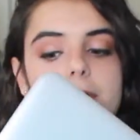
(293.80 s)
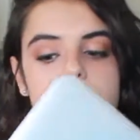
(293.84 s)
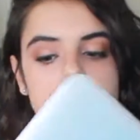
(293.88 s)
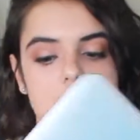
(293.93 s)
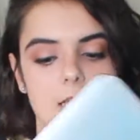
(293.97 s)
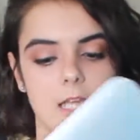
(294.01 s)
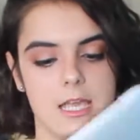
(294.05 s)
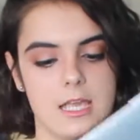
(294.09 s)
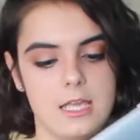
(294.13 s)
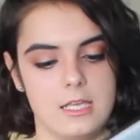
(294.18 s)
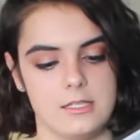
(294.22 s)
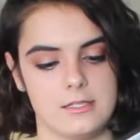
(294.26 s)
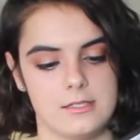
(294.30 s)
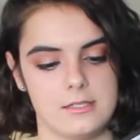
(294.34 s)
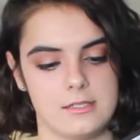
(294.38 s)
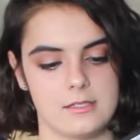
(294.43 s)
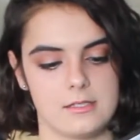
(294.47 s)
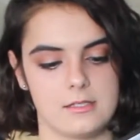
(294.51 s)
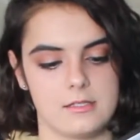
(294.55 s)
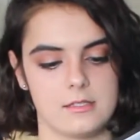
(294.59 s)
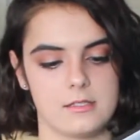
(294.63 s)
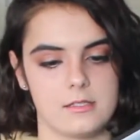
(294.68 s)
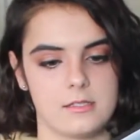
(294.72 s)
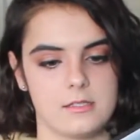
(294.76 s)

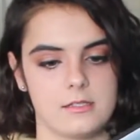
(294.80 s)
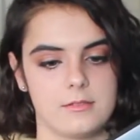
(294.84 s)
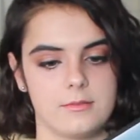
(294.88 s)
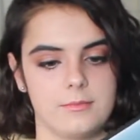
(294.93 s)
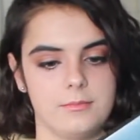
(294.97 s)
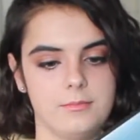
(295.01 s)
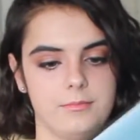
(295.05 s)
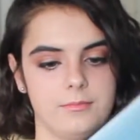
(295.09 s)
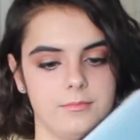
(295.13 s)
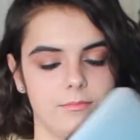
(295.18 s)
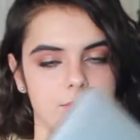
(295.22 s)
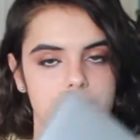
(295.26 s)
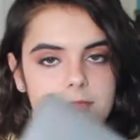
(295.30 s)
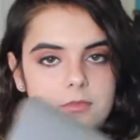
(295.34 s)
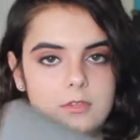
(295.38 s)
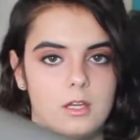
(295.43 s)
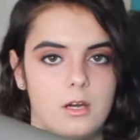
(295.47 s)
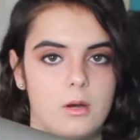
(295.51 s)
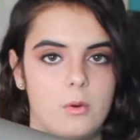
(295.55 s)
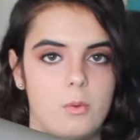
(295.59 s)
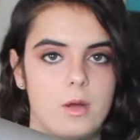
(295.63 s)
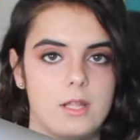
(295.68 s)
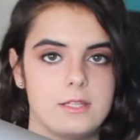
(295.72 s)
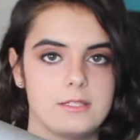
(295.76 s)
case
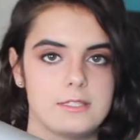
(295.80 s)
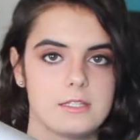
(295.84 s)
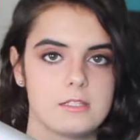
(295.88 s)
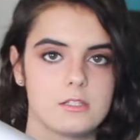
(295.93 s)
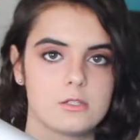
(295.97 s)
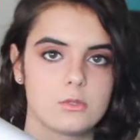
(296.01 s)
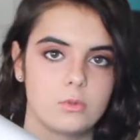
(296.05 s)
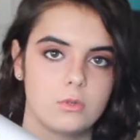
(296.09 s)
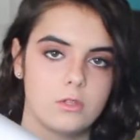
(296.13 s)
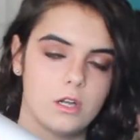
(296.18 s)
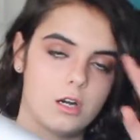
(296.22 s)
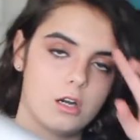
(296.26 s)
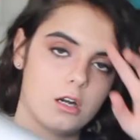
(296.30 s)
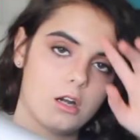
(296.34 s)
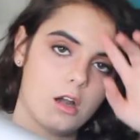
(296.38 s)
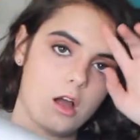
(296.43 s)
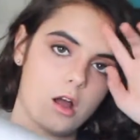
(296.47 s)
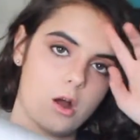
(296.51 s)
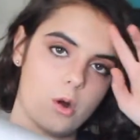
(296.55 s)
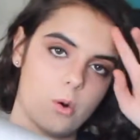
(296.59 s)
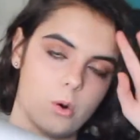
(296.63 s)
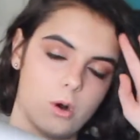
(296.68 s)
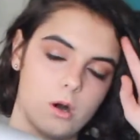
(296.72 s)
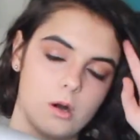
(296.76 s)
the ones at school are
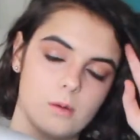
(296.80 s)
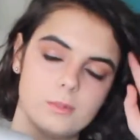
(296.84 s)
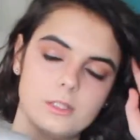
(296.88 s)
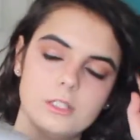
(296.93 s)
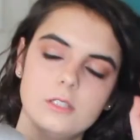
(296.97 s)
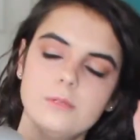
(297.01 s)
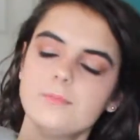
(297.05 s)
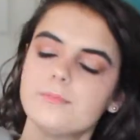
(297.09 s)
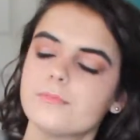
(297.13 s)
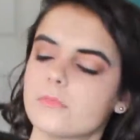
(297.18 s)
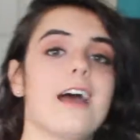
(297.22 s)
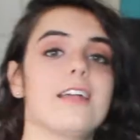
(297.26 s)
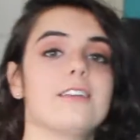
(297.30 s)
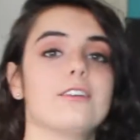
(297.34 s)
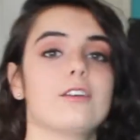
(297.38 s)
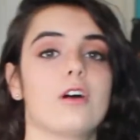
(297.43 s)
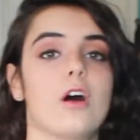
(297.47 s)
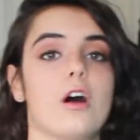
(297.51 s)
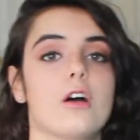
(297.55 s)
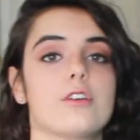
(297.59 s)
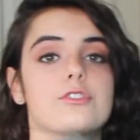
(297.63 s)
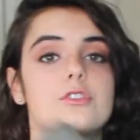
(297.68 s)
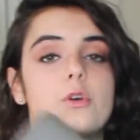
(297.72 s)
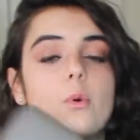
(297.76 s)
horrible. Then you'll
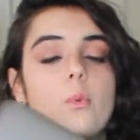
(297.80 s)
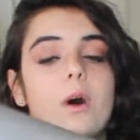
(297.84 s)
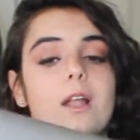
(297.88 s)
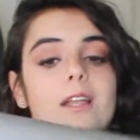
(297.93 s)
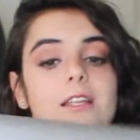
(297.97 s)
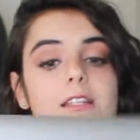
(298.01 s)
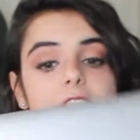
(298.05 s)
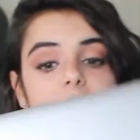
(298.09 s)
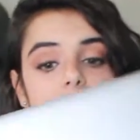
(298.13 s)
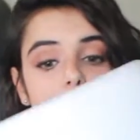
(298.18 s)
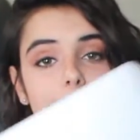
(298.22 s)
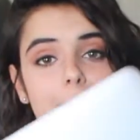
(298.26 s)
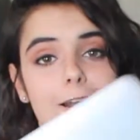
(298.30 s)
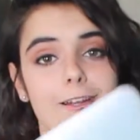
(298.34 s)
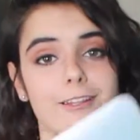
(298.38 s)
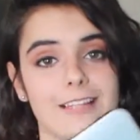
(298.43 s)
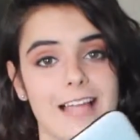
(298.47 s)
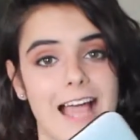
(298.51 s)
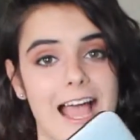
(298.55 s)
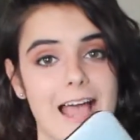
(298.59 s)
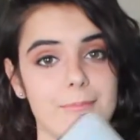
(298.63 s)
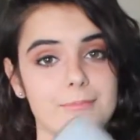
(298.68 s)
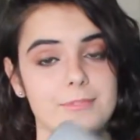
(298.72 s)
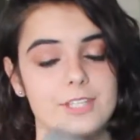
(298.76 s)
also want a spare
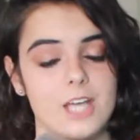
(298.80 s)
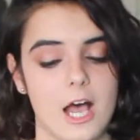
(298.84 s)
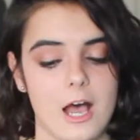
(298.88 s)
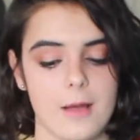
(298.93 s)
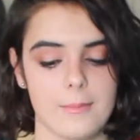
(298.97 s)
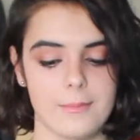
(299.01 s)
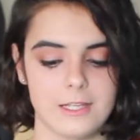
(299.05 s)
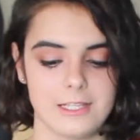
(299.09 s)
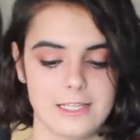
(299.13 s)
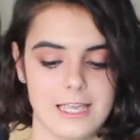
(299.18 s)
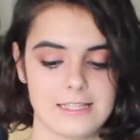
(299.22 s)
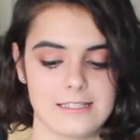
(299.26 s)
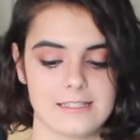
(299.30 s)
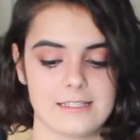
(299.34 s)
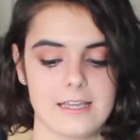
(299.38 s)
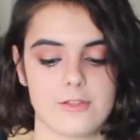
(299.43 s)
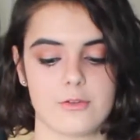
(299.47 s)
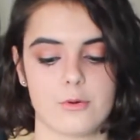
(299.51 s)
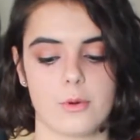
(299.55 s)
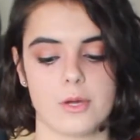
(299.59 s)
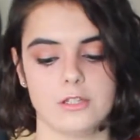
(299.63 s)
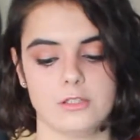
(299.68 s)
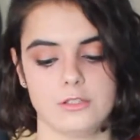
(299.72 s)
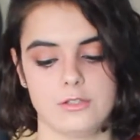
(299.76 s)
laptop in case the
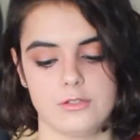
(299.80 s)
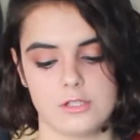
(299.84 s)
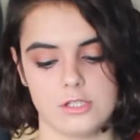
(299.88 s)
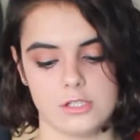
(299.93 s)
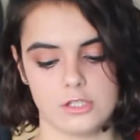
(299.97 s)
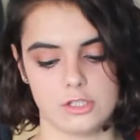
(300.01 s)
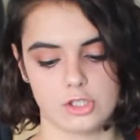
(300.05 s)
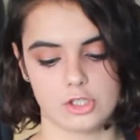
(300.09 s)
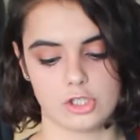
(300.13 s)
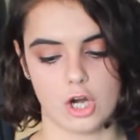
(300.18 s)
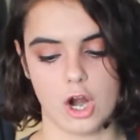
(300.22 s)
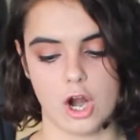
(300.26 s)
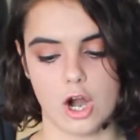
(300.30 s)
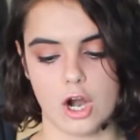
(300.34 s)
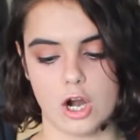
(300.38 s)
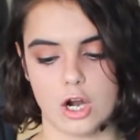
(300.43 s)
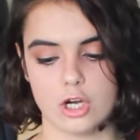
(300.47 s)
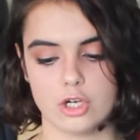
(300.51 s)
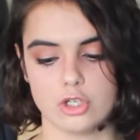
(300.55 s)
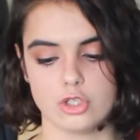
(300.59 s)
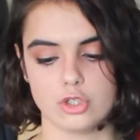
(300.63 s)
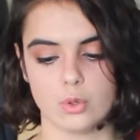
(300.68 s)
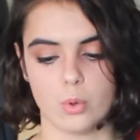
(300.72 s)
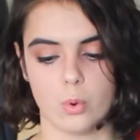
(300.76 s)
other one loses
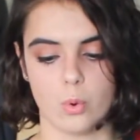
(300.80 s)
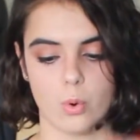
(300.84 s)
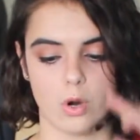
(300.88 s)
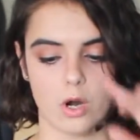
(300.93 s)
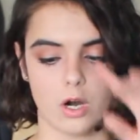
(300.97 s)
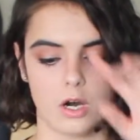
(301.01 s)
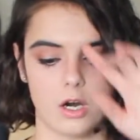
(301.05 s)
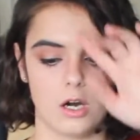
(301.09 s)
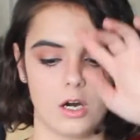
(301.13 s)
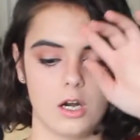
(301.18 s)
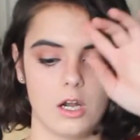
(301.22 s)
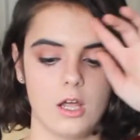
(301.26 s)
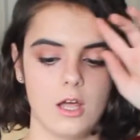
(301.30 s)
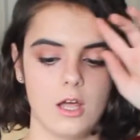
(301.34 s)
charge or